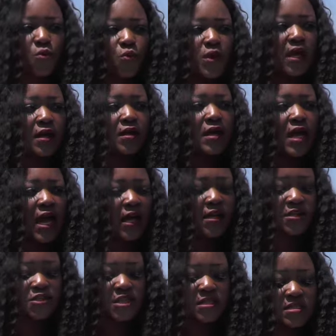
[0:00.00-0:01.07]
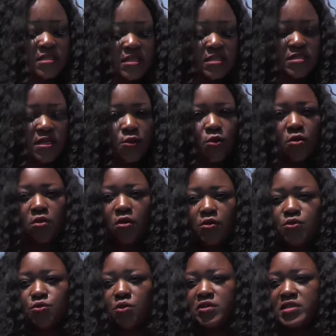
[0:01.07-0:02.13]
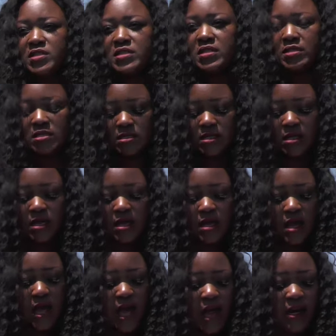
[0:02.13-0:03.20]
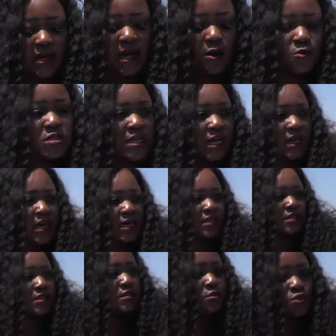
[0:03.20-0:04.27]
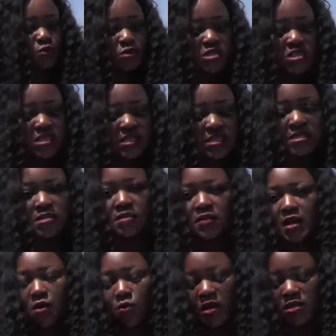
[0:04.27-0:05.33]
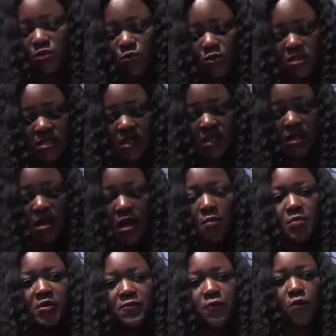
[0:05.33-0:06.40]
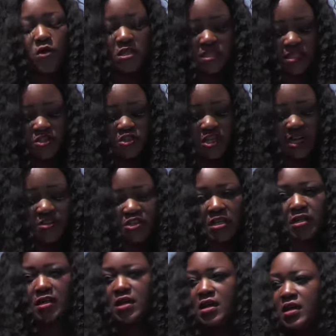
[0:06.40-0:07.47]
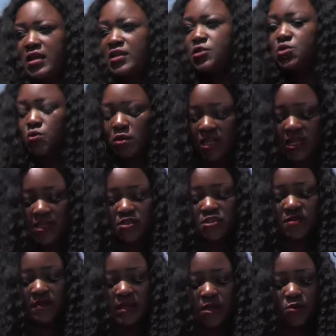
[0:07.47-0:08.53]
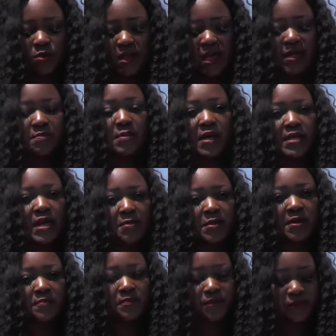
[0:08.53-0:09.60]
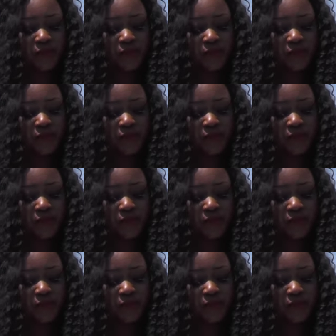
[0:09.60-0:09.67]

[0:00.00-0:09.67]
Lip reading: We are encouraging sister local authorities around Harare to treat their wastewater before discharging into Lake Chivero and Manyame.